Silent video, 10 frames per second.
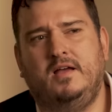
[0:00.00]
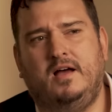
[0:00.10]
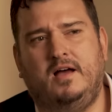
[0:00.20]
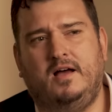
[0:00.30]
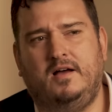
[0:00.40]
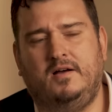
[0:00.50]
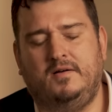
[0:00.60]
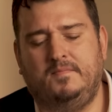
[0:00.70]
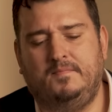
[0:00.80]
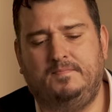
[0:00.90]

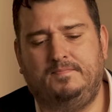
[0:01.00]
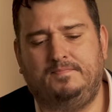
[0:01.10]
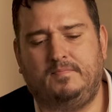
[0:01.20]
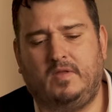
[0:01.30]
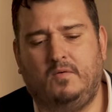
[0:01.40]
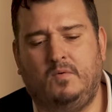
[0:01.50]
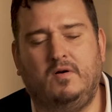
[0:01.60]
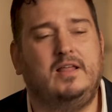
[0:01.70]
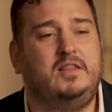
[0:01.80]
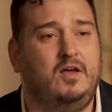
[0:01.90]
So, we were
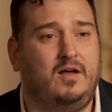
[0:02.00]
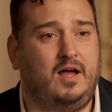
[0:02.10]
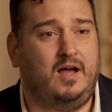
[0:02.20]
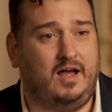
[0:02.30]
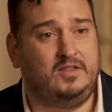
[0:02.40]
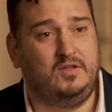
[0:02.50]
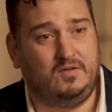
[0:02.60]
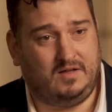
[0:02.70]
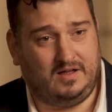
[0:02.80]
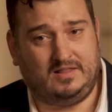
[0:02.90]
at
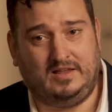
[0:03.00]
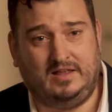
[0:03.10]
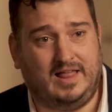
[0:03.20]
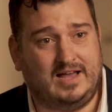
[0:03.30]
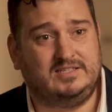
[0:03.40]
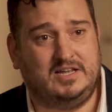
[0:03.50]
the last